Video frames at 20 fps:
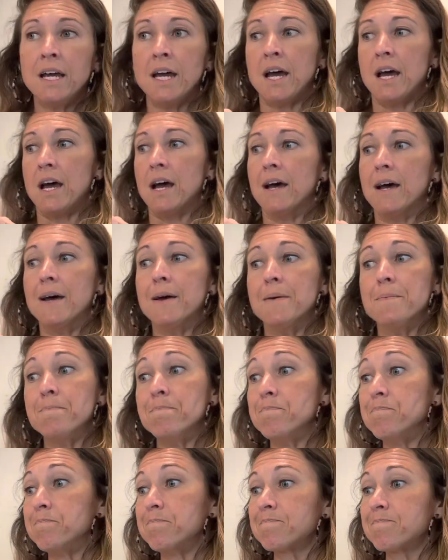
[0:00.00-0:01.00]

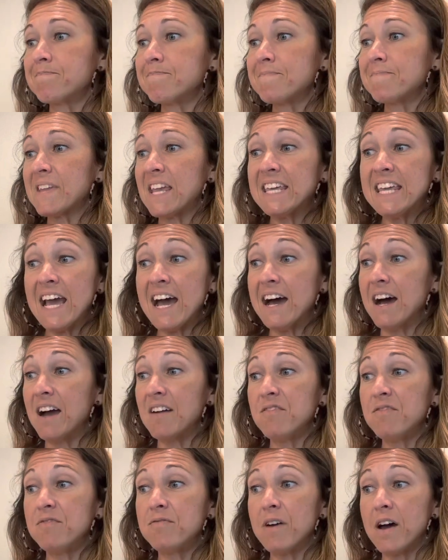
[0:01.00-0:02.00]

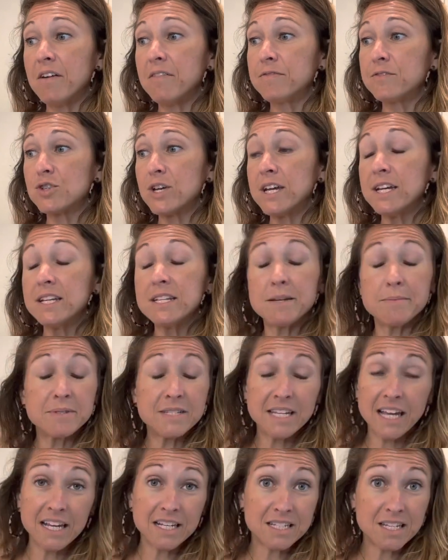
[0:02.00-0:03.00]
Yeah, I've trained up
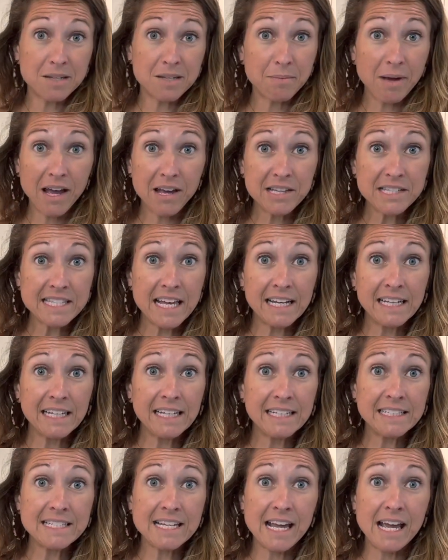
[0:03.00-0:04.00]
to 18 miles on
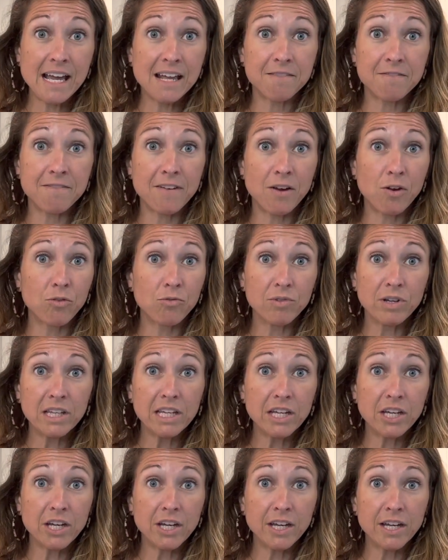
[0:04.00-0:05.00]
it and felt really
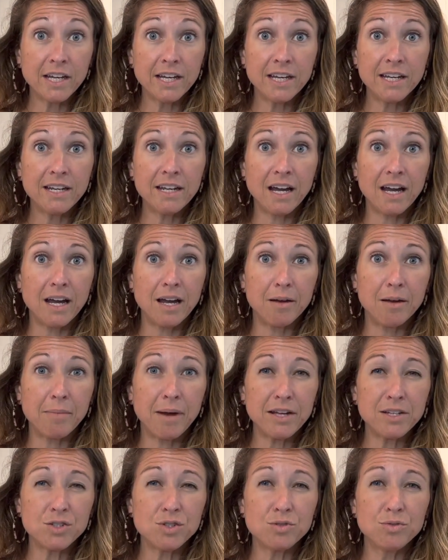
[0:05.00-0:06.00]
good.
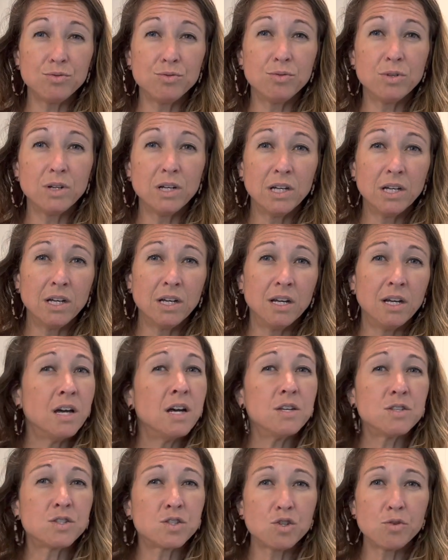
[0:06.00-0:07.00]
I do
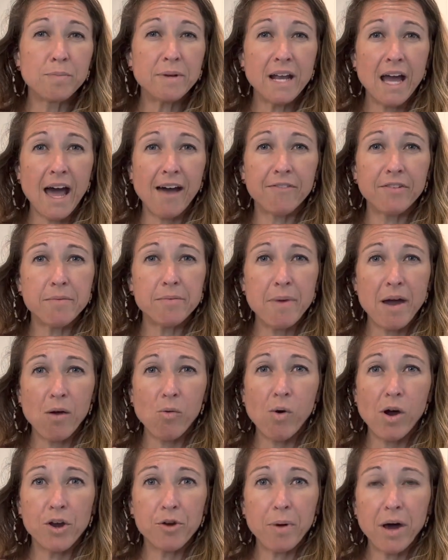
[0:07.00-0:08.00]
a scoop and a half in my
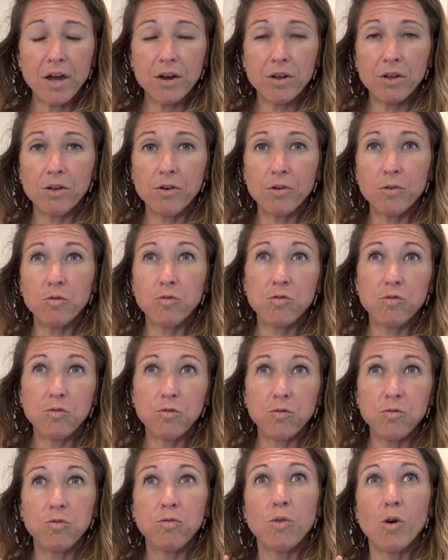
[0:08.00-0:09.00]
water bottle
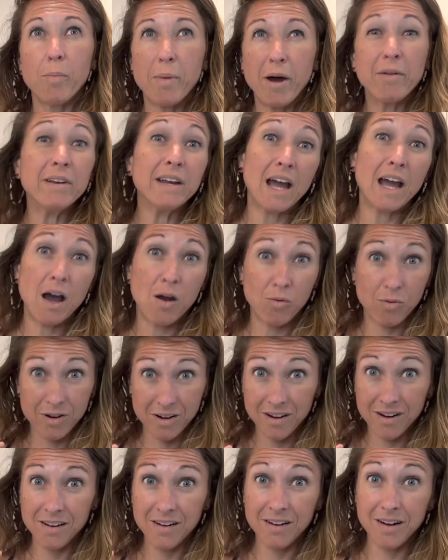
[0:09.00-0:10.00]
for about an
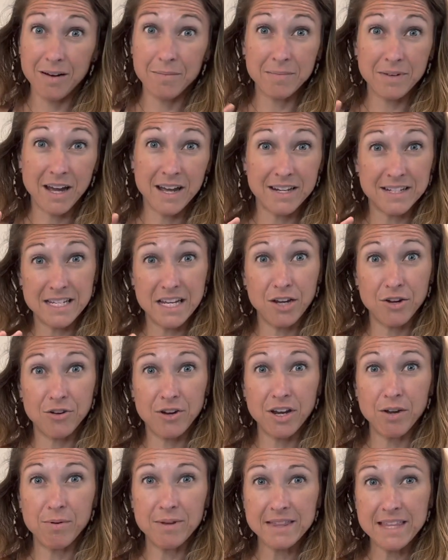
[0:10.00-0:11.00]
hour. I'm kind of
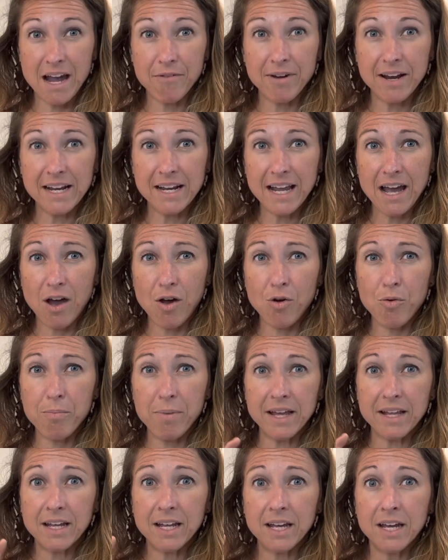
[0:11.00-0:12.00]
tinkering with that right now,
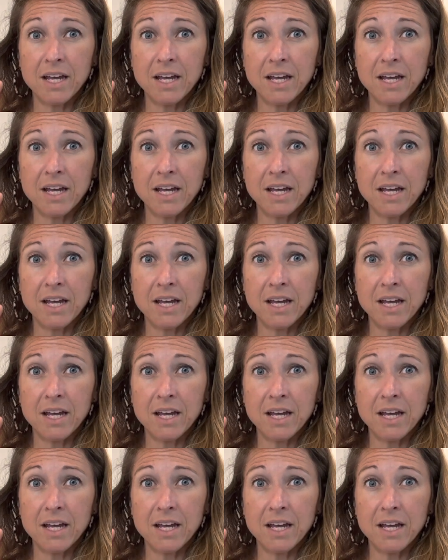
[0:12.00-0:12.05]
but